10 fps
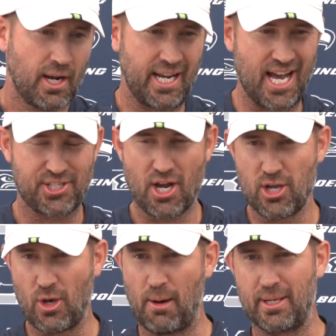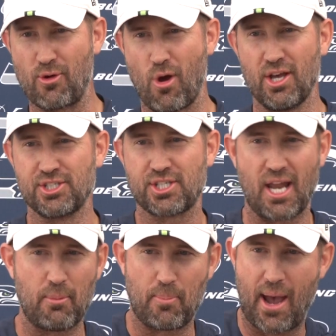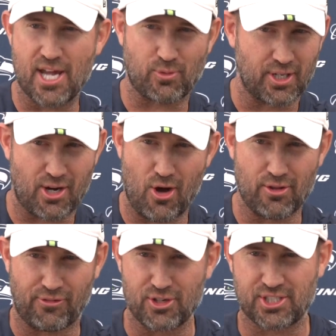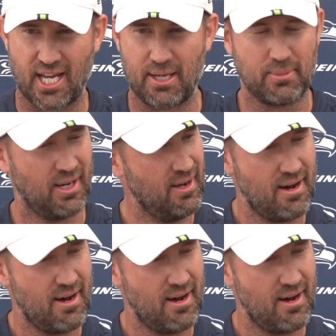Can I tell you how many runs and how many passes we're going to call in the first game?